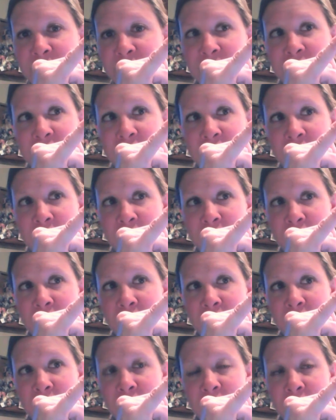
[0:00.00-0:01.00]

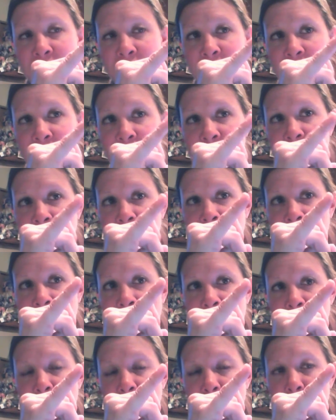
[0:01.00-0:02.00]
stamen,
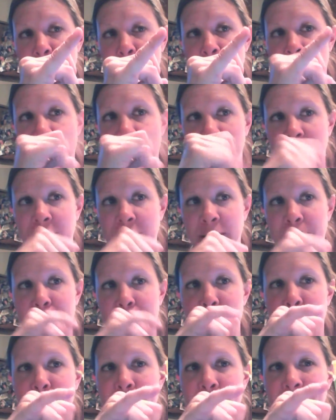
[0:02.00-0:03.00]
and then our pollen.
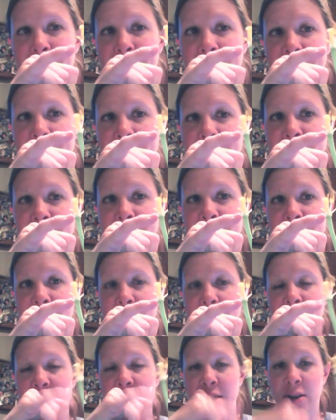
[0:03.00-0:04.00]

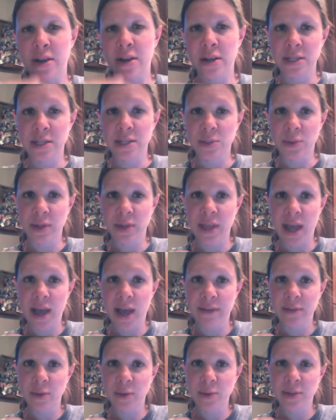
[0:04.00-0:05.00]
Inside there is where the
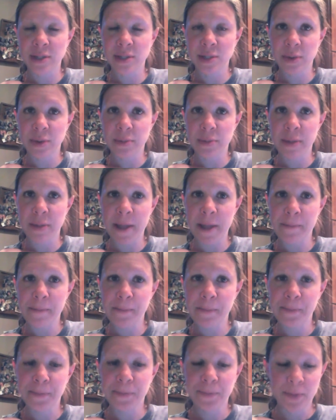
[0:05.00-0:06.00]
ovules would be.
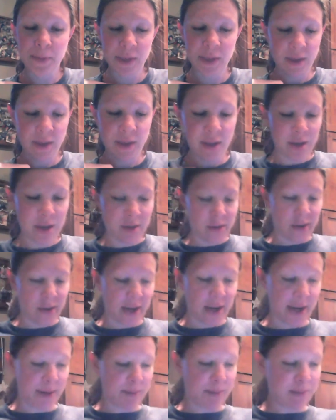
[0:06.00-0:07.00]

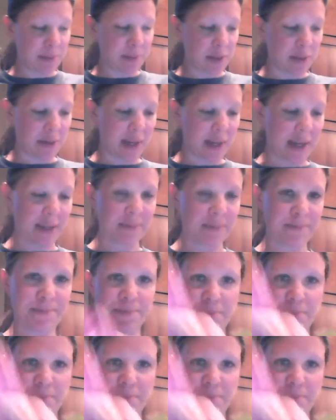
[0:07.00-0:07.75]
Okay, so again,